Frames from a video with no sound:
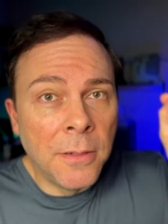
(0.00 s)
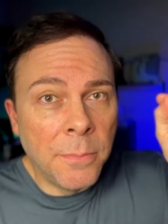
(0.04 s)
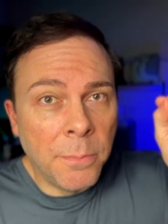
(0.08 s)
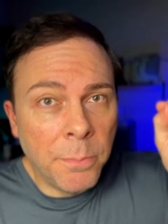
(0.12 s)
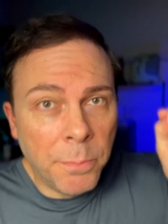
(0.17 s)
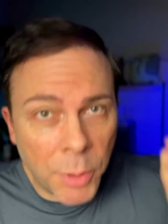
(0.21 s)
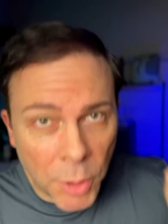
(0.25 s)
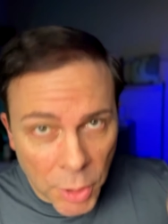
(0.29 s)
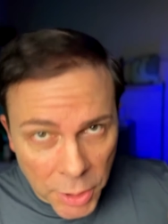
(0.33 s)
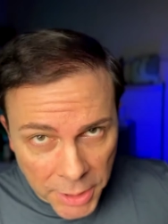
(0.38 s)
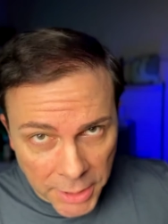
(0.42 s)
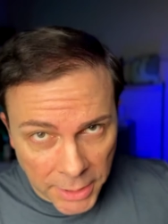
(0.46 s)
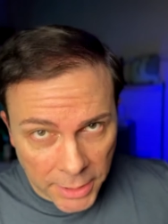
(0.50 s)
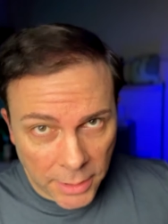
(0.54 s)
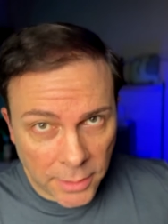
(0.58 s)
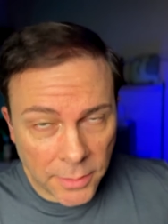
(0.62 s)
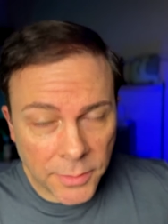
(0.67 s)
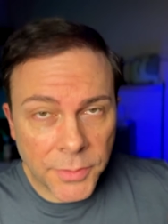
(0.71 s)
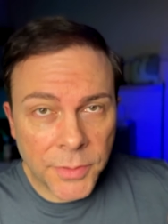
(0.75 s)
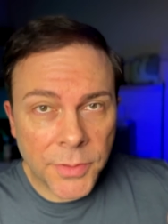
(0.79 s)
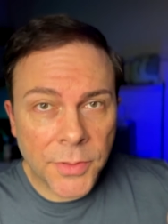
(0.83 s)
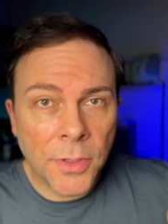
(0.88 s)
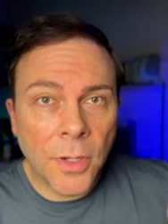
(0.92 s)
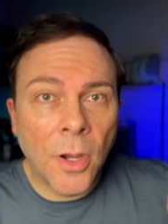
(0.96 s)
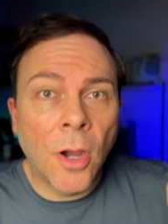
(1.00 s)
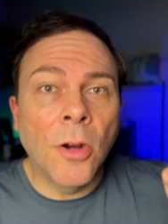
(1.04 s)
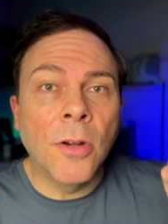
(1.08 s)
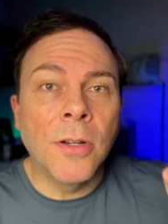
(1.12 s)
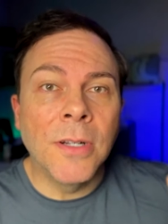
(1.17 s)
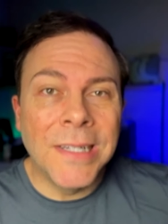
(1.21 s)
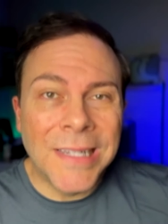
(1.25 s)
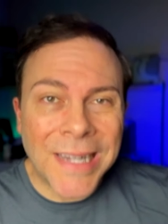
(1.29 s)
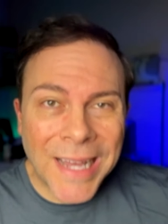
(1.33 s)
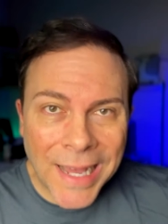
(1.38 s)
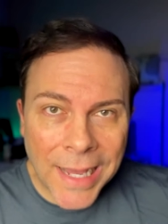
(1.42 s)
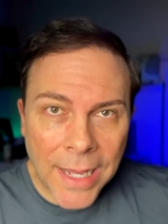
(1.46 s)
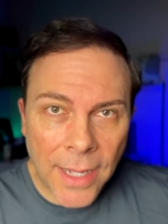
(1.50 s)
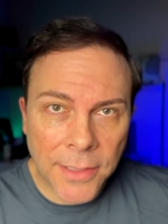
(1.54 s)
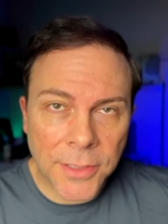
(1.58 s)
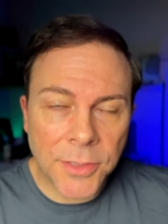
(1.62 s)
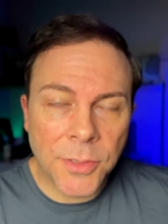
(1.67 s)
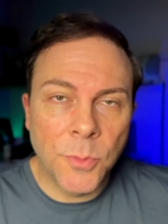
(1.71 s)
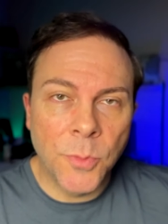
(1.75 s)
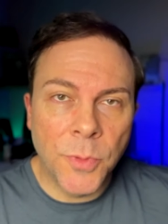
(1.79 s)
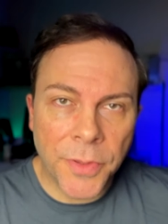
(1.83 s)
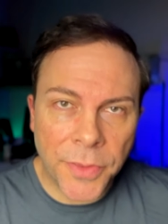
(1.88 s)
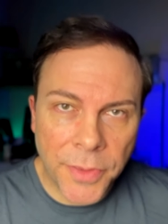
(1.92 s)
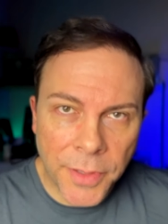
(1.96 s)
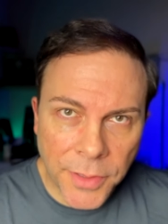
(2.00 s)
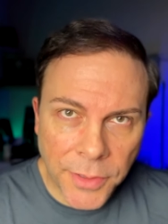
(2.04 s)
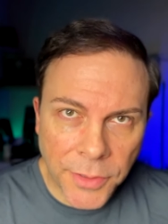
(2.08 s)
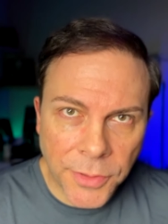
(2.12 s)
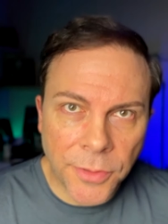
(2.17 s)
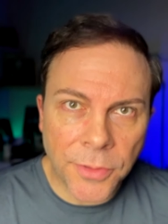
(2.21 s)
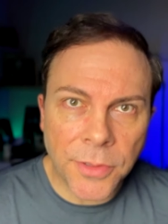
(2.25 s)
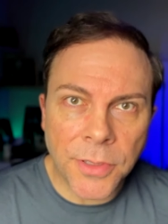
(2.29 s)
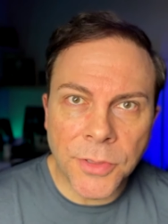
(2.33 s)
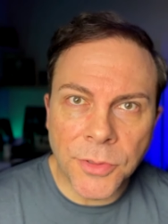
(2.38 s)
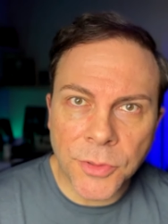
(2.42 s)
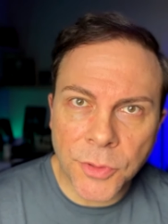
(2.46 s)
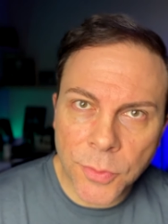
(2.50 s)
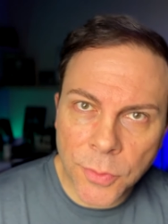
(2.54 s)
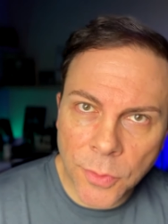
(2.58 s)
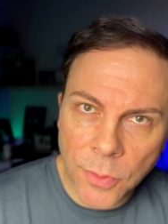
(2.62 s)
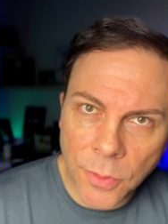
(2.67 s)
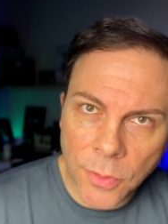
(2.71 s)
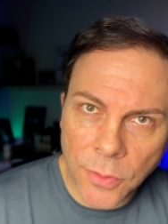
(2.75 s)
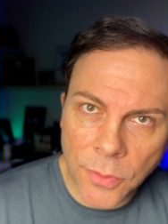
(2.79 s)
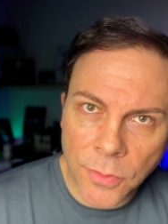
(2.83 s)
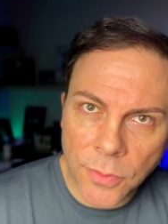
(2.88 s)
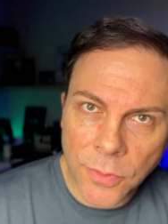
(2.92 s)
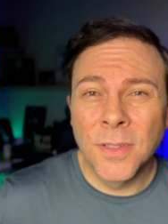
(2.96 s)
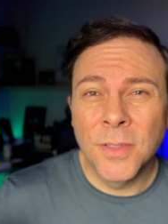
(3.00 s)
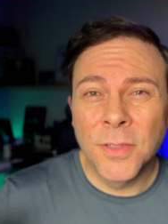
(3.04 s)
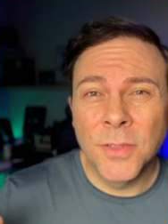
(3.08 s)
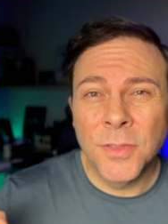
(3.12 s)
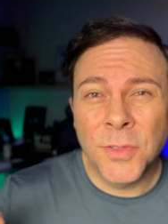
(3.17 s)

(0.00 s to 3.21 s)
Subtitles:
Bookings are not within your control.